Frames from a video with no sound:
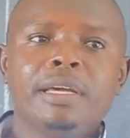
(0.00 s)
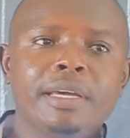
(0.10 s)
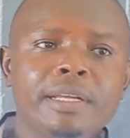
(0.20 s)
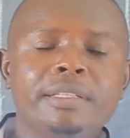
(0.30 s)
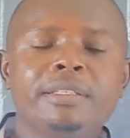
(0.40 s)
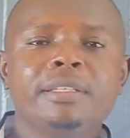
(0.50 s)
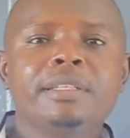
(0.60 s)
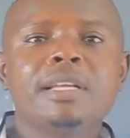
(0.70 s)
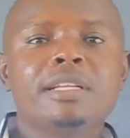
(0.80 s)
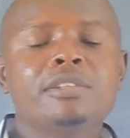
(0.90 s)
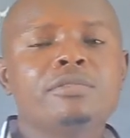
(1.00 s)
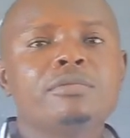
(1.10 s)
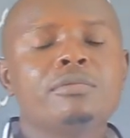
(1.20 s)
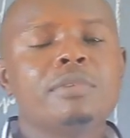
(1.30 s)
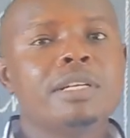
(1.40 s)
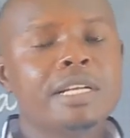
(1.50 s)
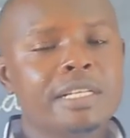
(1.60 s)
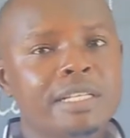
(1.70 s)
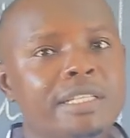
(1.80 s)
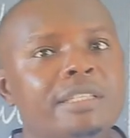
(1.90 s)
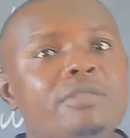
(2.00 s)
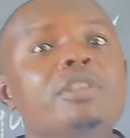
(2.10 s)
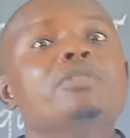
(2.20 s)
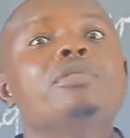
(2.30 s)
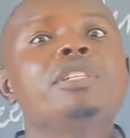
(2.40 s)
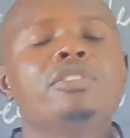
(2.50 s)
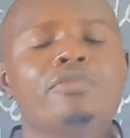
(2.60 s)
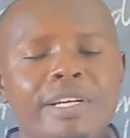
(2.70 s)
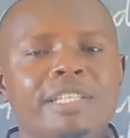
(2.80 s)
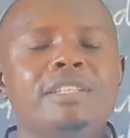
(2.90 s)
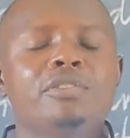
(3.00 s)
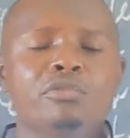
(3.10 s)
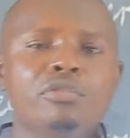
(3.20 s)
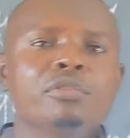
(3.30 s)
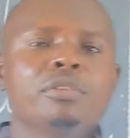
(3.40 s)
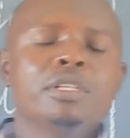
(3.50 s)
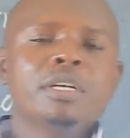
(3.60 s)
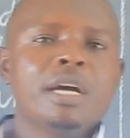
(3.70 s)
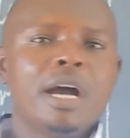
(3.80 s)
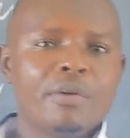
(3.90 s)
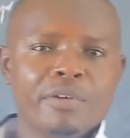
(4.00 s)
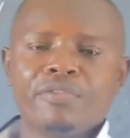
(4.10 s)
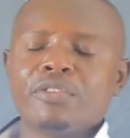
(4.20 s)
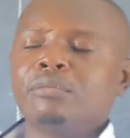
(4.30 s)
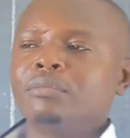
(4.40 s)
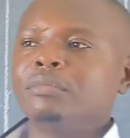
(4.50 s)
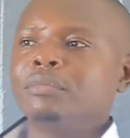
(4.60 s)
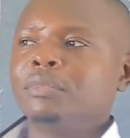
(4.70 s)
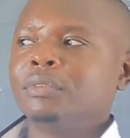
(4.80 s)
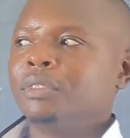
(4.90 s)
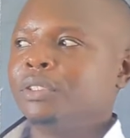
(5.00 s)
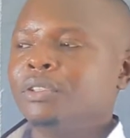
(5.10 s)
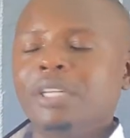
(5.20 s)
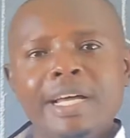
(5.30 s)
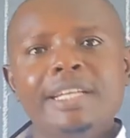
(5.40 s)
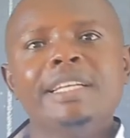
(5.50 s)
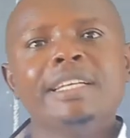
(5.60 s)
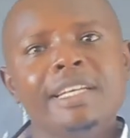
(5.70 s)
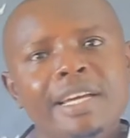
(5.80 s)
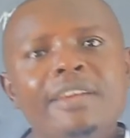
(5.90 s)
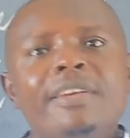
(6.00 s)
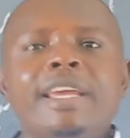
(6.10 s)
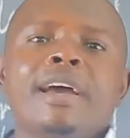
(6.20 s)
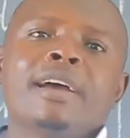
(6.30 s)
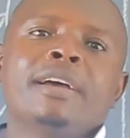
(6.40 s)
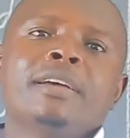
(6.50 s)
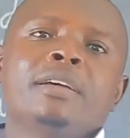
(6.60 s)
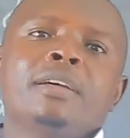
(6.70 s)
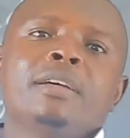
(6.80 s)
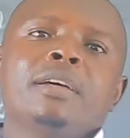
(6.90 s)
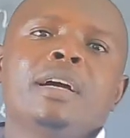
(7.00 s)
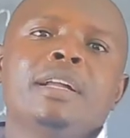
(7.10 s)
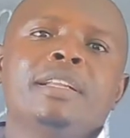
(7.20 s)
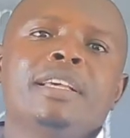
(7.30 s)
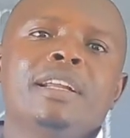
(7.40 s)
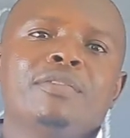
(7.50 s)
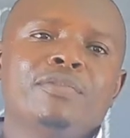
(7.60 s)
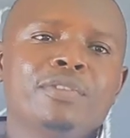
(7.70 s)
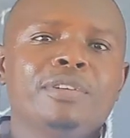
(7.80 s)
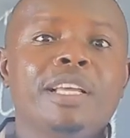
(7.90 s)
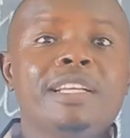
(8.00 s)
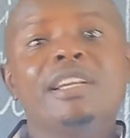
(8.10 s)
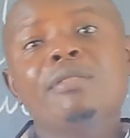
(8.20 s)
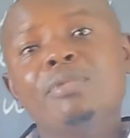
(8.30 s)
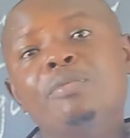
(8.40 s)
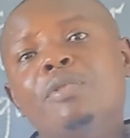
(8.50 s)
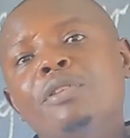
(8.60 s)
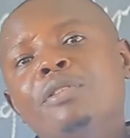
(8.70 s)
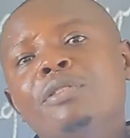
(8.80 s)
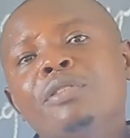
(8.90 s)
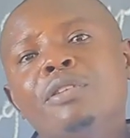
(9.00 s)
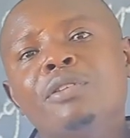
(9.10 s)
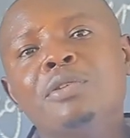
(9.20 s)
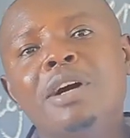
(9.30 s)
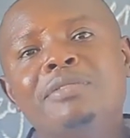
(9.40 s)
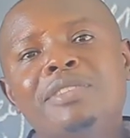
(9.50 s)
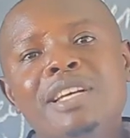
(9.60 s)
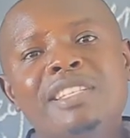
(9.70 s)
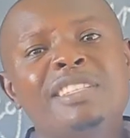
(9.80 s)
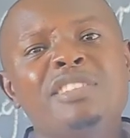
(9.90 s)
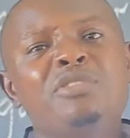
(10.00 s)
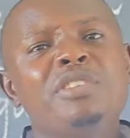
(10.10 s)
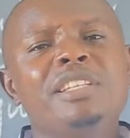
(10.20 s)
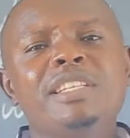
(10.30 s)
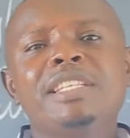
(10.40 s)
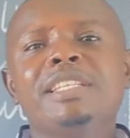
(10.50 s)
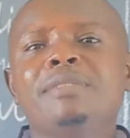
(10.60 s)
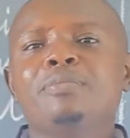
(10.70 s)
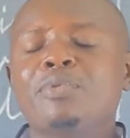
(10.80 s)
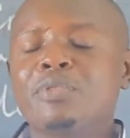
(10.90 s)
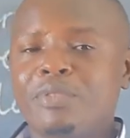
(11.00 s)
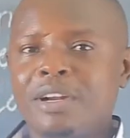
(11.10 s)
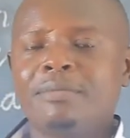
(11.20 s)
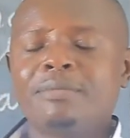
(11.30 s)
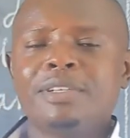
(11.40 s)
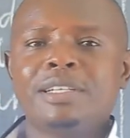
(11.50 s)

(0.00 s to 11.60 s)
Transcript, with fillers: anything that, you, that is going to distract you away from your learning area. And therefore, there are some people who have just joined this program